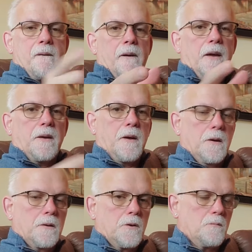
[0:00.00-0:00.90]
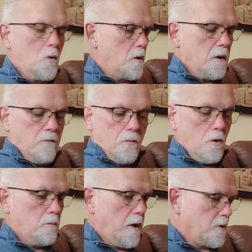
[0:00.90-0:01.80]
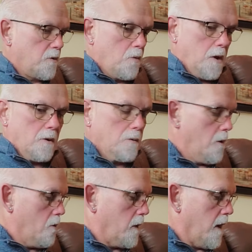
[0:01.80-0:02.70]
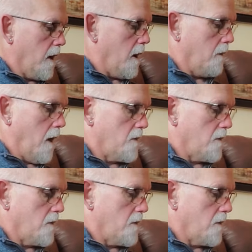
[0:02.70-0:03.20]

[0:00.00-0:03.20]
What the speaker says: Hey, good morning, everyone. Pastor Brett here. Okay, I